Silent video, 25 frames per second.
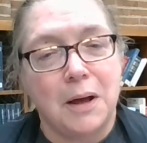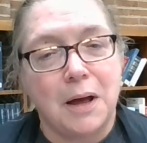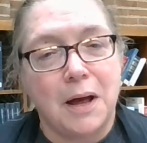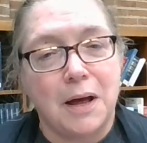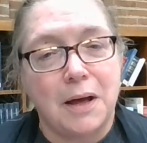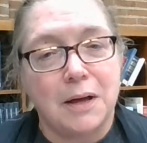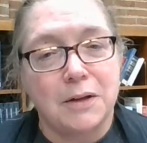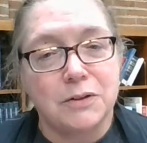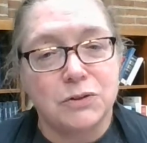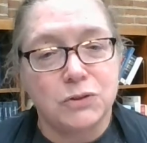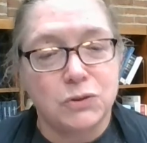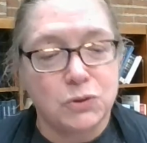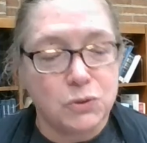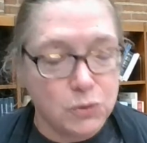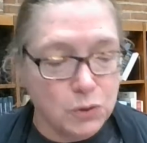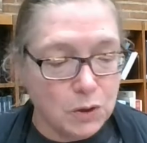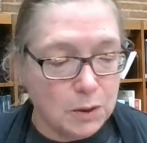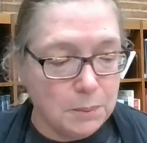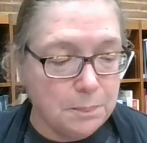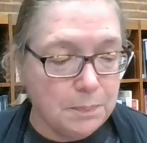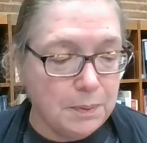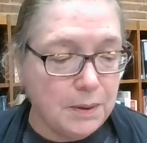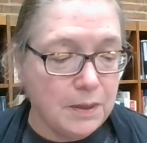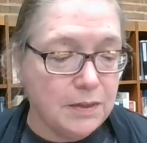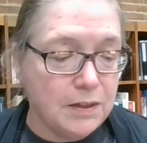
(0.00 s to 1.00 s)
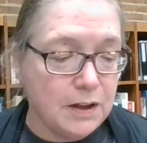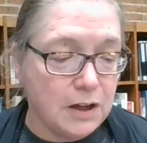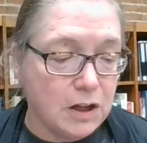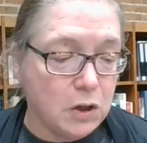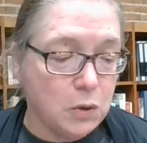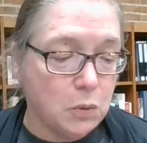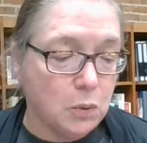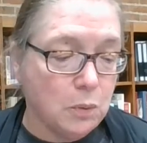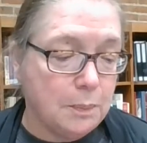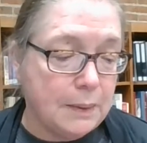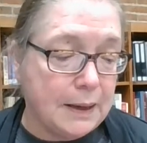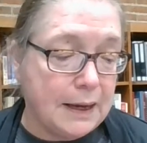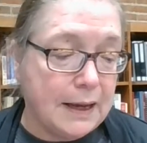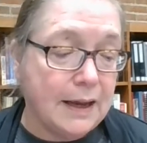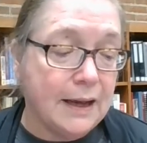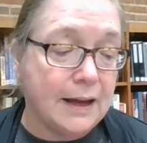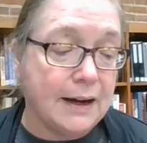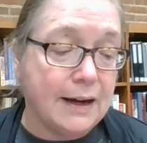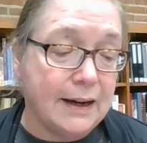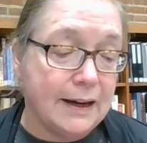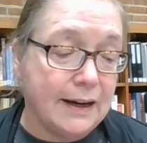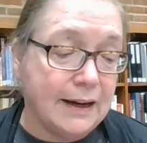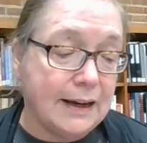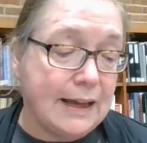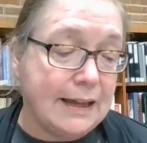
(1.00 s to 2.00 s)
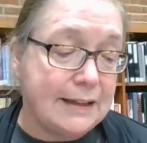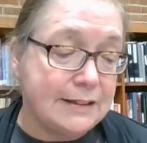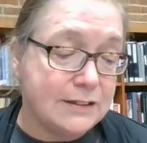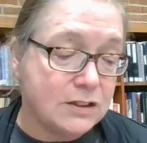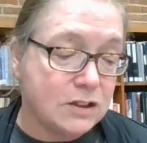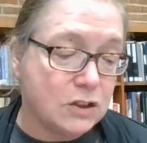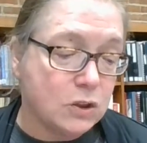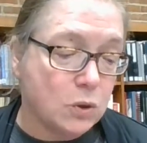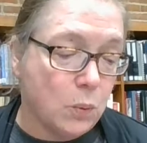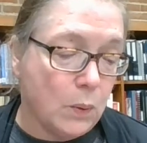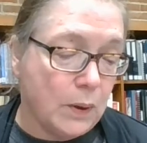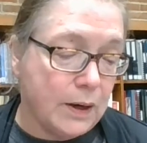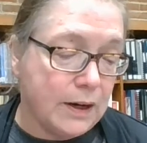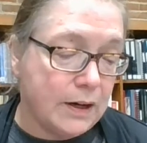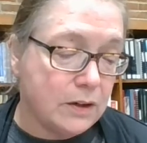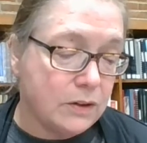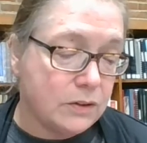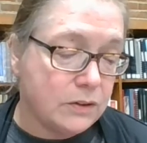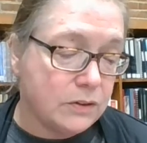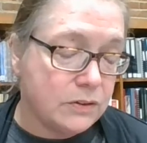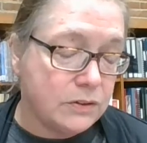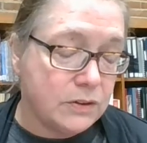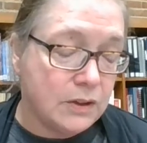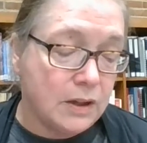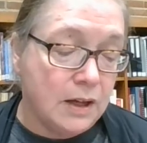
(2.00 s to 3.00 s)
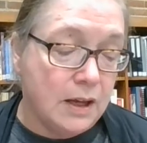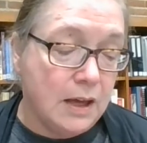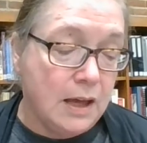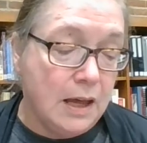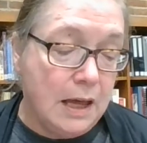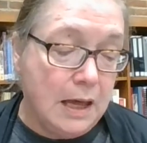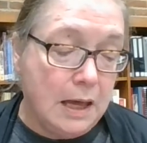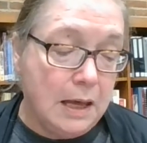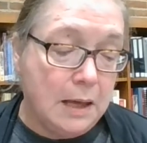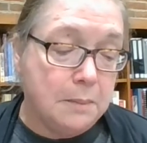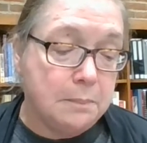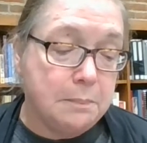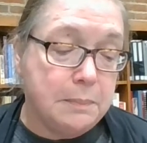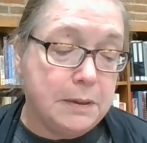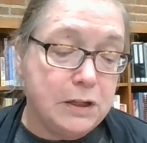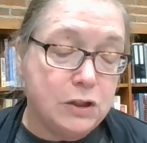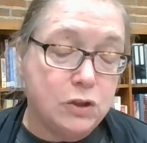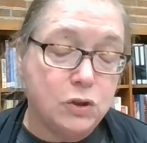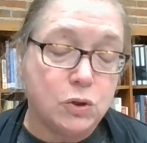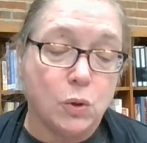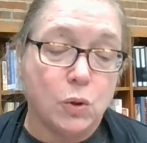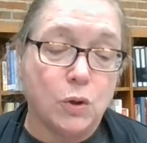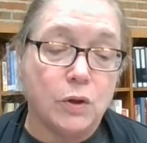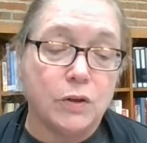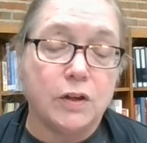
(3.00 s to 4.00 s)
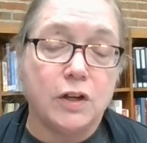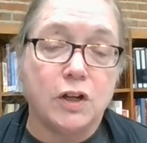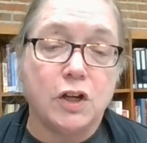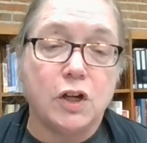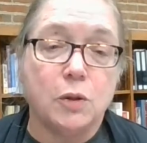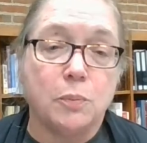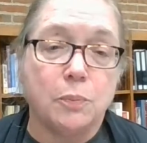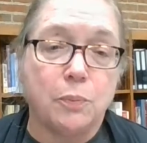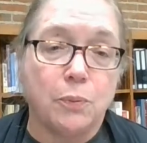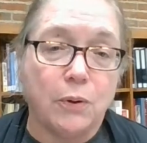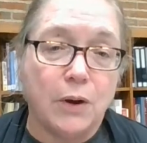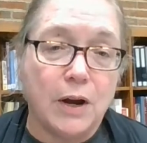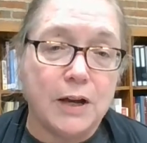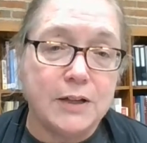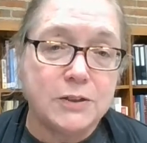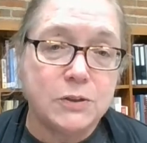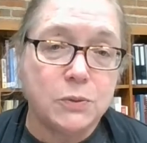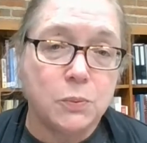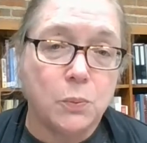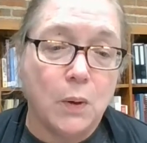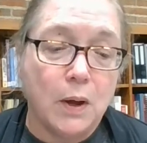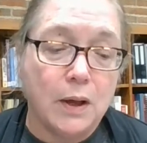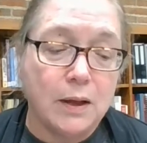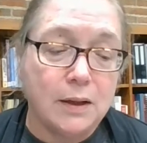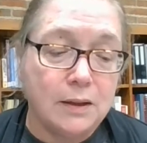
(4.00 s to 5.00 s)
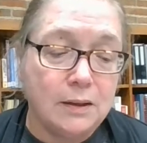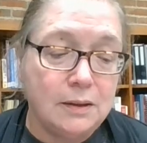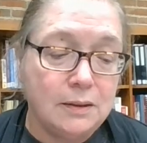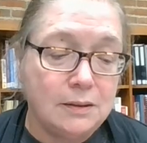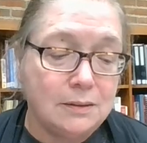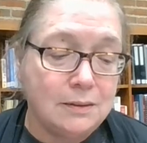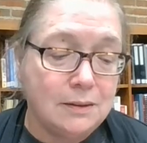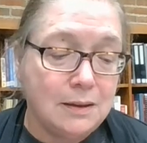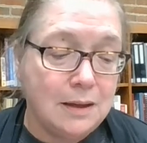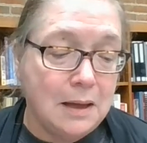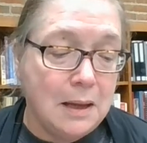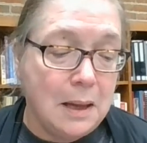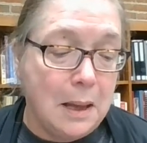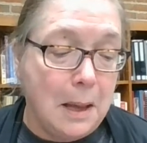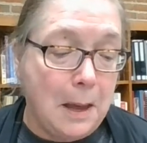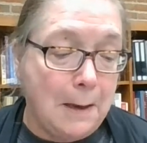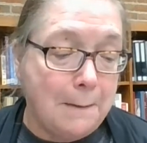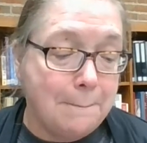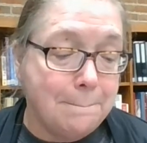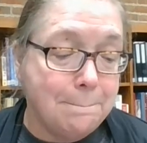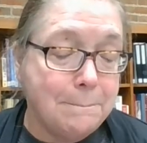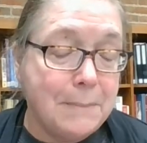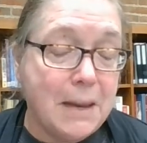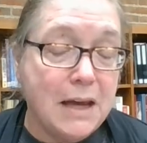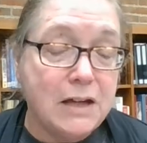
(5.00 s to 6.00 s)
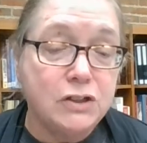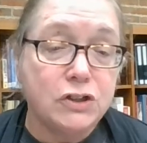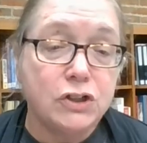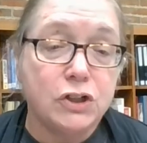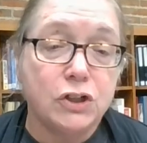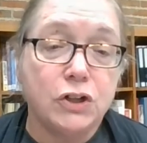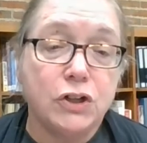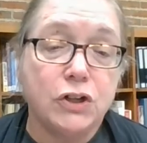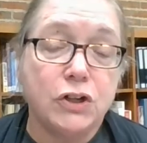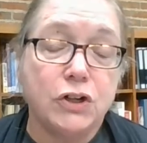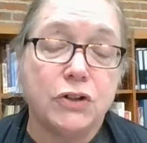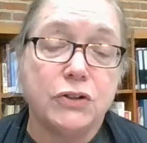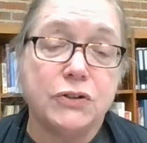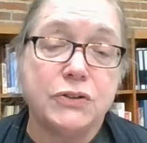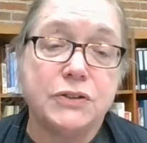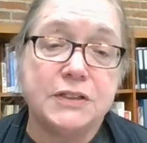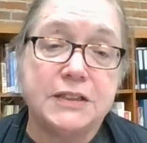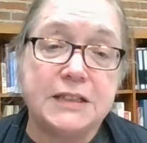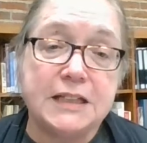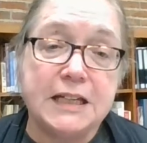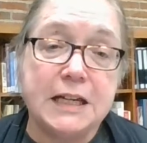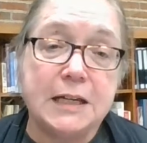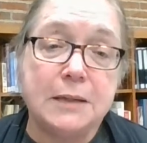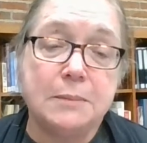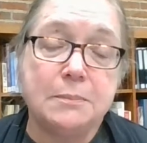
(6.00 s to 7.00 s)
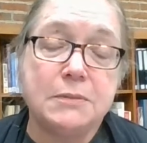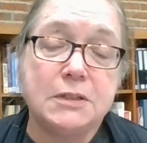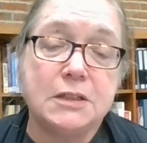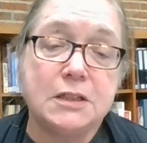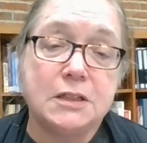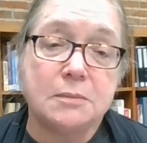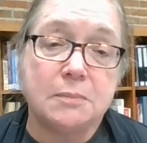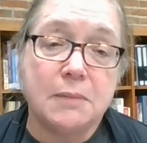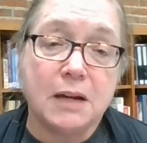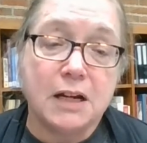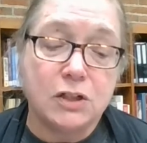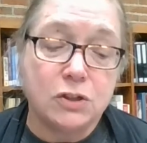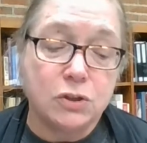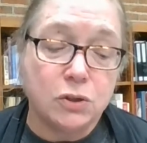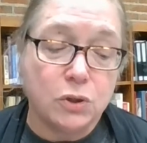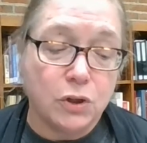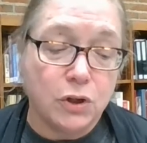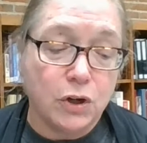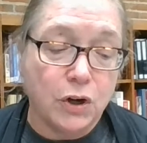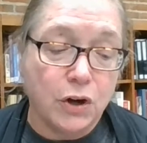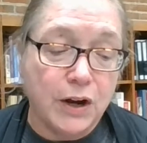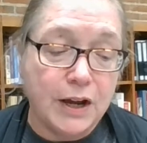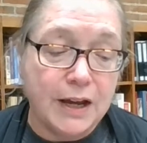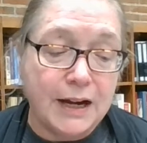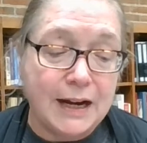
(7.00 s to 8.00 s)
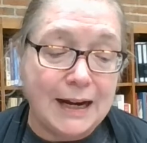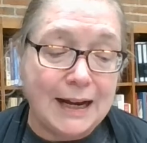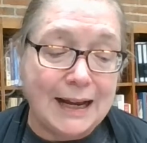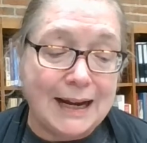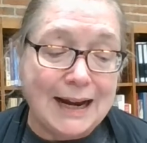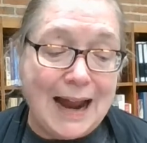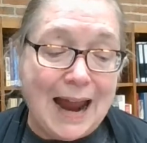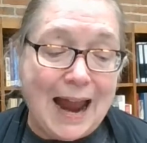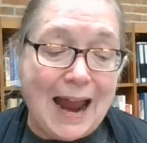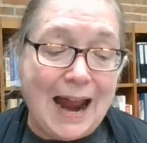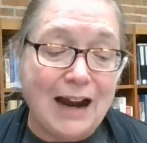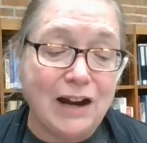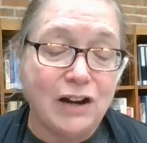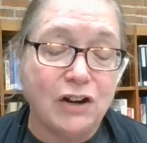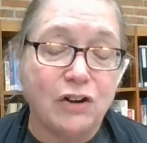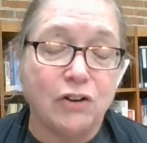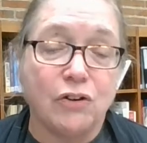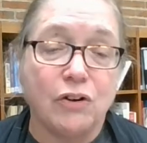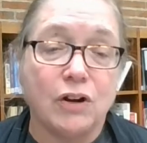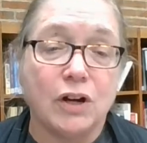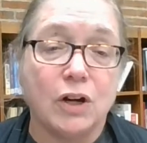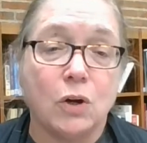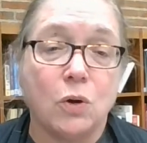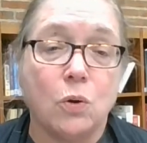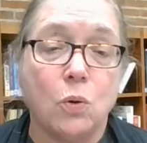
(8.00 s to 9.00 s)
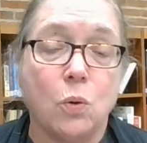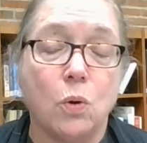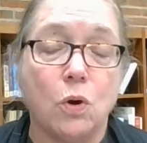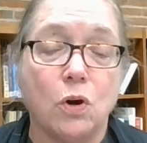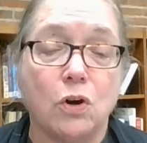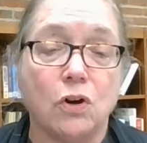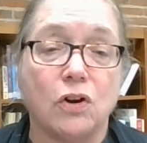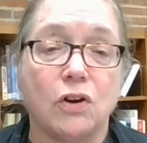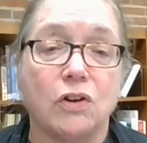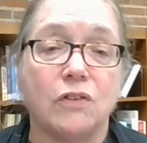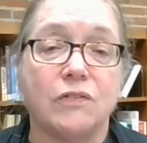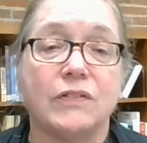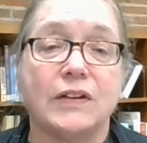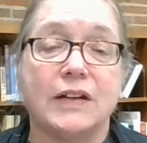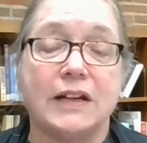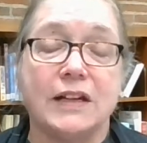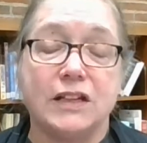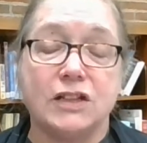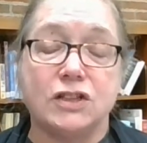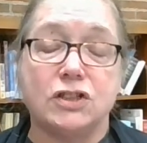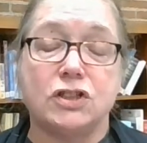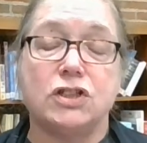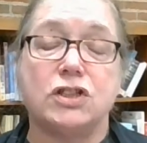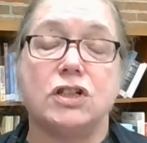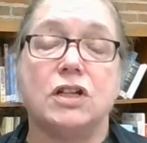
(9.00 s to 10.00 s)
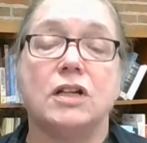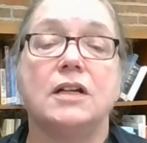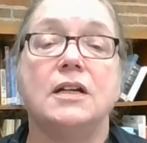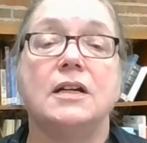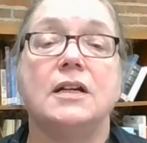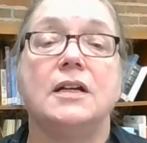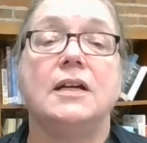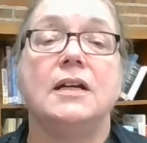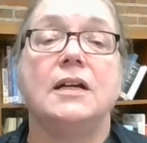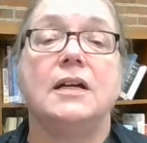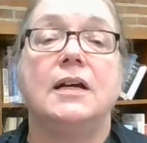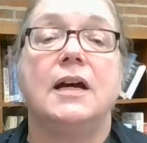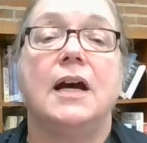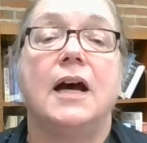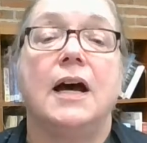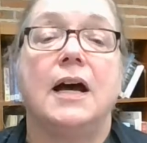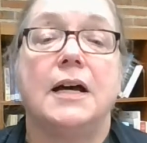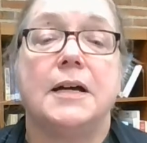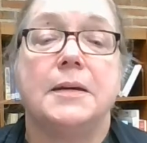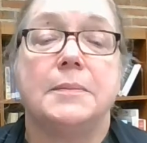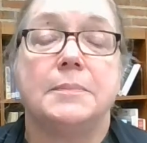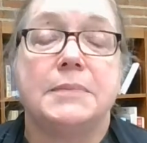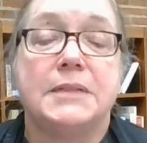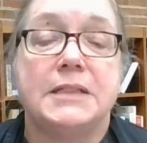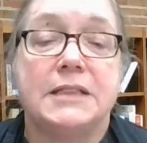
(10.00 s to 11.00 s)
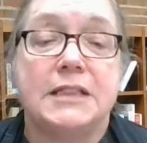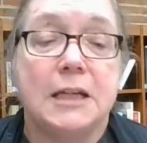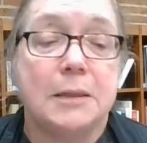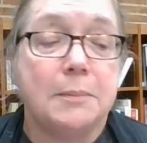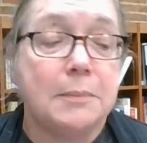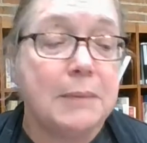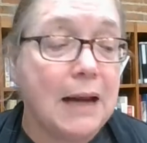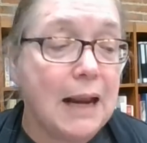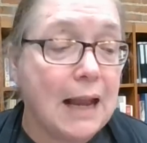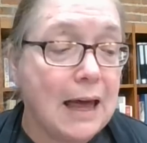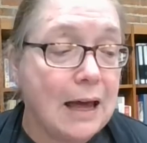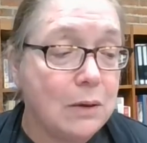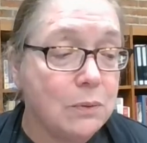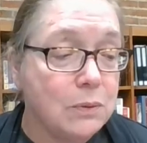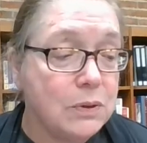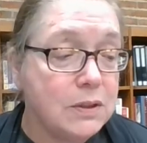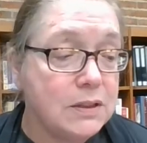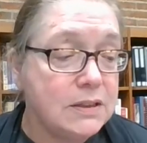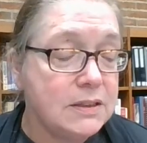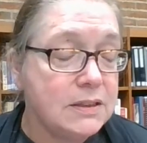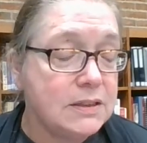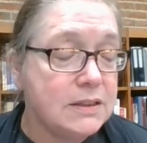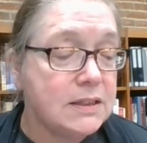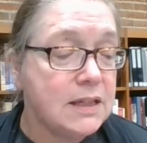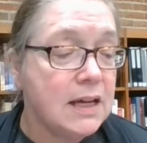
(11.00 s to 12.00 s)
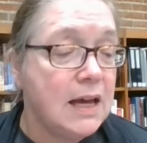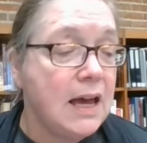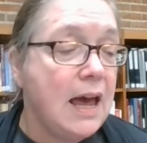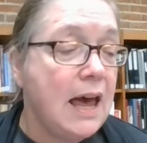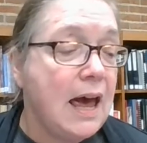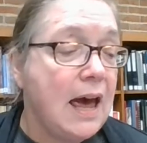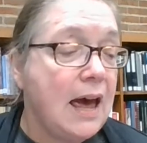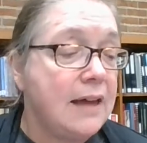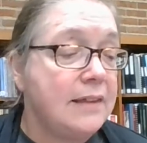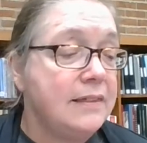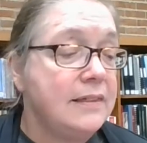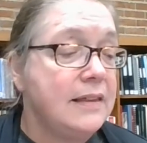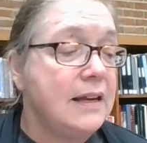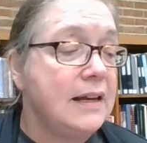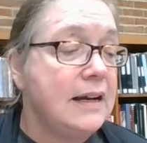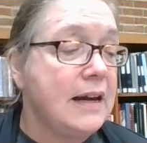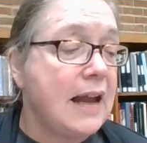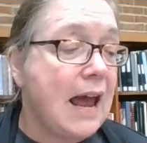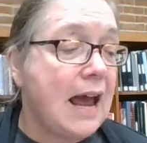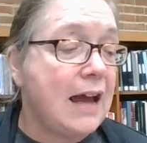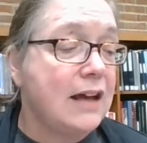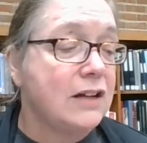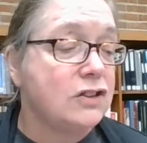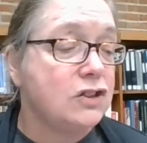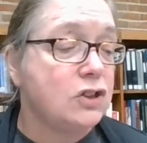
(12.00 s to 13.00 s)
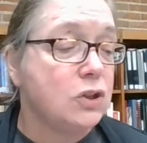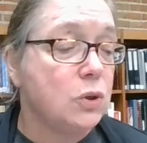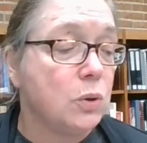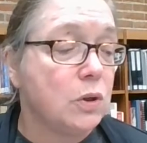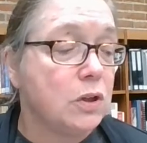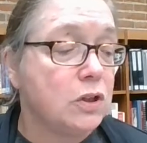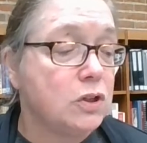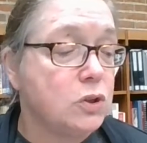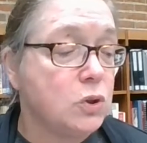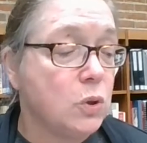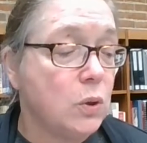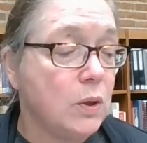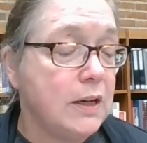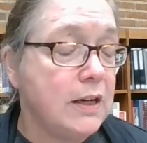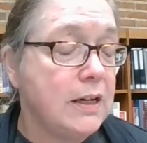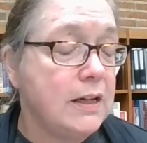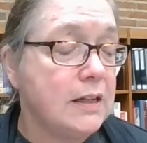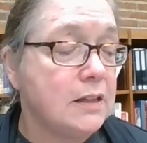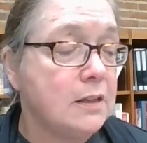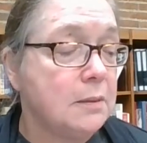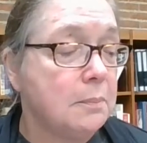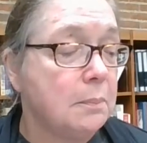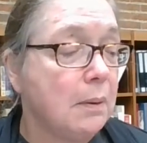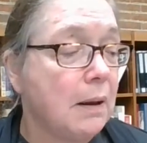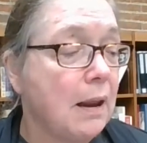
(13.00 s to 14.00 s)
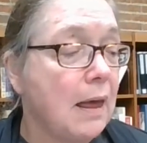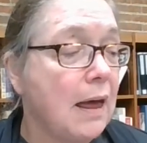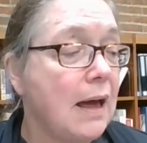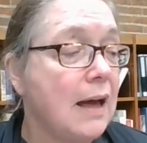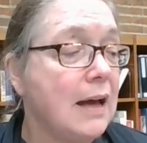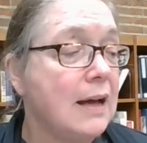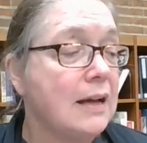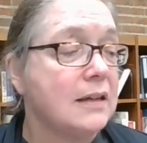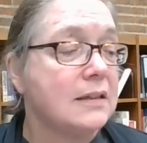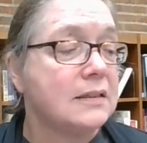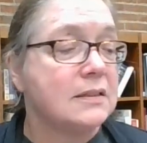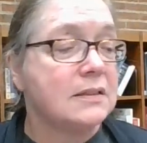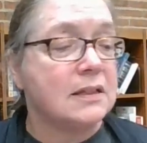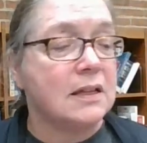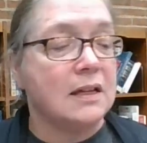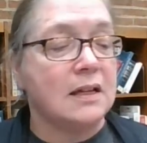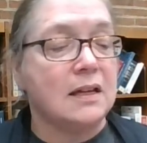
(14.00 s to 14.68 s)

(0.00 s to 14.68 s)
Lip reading: strip that you will be cutting in squares. Be sure that you press well. Measure your seams to make sure you're getting an accurate 1/4 of an inch seam allowance. And then as you're joining the blocks,